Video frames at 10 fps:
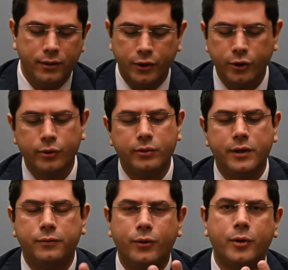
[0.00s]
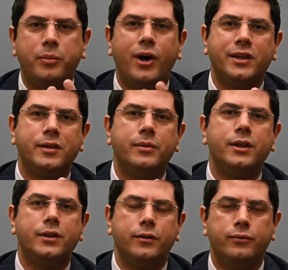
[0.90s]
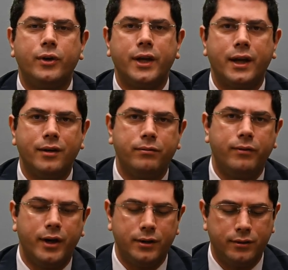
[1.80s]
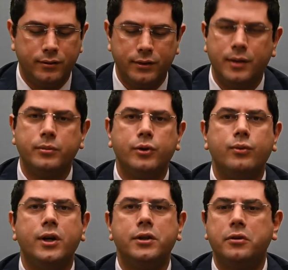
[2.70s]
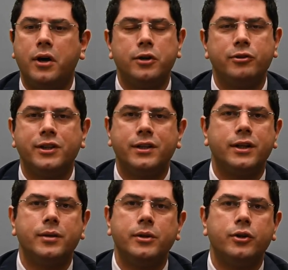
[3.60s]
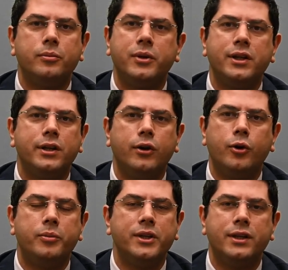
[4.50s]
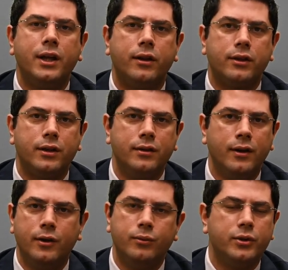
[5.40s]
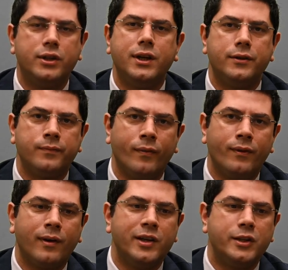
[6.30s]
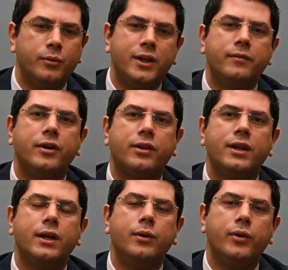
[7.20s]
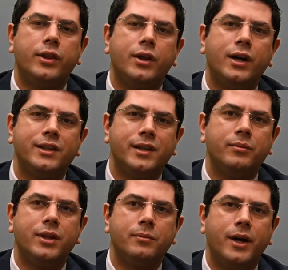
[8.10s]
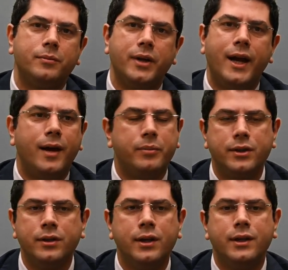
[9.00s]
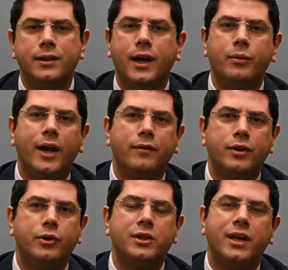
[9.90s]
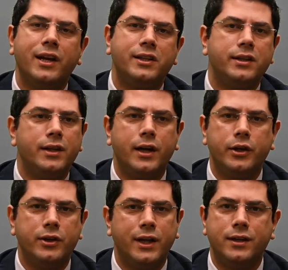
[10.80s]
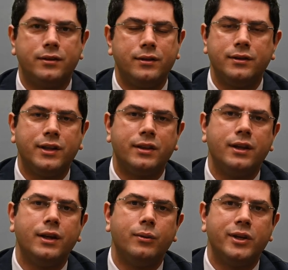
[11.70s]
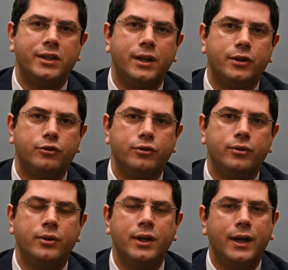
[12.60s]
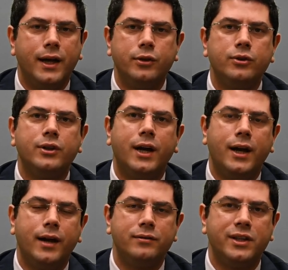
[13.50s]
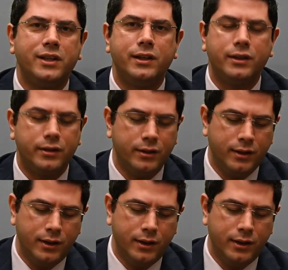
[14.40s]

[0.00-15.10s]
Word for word: There are usually four possibilities of what I can find. Number one, your arteries are going to be completely open and healthy. We're done. So whatever theory we thought something might be happened, now we have the good case scenario that the theory was not true and you do not have disease.